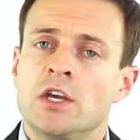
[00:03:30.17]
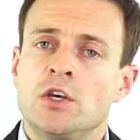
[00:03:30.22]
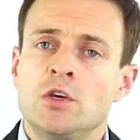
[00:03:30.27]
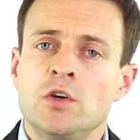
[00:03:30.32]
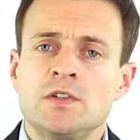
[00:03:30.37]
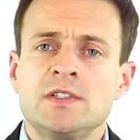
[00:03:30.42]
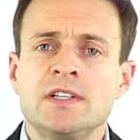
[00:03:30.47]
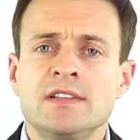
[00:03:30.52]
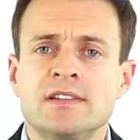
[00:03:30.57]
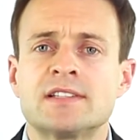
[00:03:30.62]

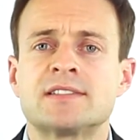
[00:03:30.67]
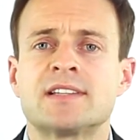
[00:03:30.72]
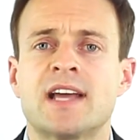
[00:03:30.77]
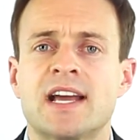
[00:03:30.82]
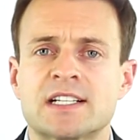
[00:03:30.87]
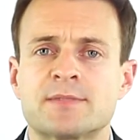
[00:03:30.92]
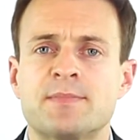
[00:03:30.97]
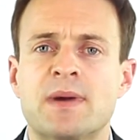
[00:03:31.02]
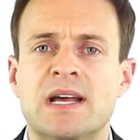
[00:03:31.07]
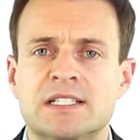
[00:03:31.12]
using the
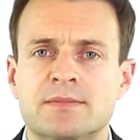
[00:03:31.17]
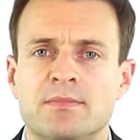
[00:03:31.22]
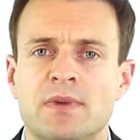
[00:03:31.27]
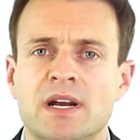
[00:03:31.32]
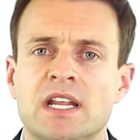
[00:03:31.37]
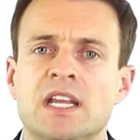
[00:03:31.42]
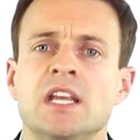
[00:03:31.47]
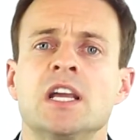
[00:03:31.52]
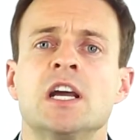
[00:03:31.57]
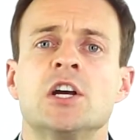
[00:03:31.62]
taxman's
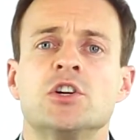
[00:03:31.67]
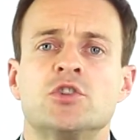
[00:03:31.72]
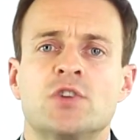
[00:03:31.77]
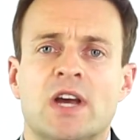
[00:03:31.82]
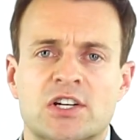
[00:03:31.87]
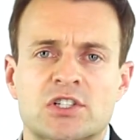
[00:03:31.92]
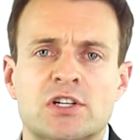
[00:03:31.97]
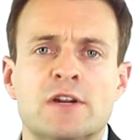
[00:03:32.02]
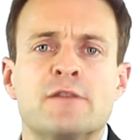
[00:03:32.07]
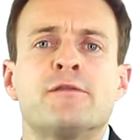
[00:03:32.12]
money to
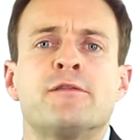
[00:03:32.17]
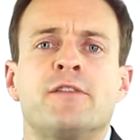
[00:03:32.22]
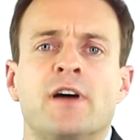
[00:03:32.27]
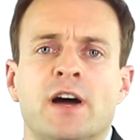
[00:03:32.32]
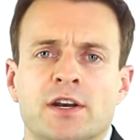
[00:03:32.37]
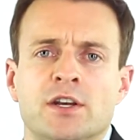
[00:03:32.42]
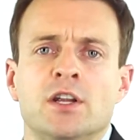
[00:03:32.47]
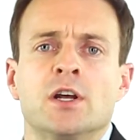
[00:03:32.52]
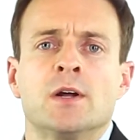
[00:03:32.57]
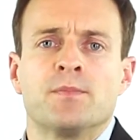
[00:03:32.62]
actually
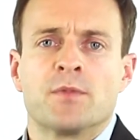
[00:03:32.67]
fund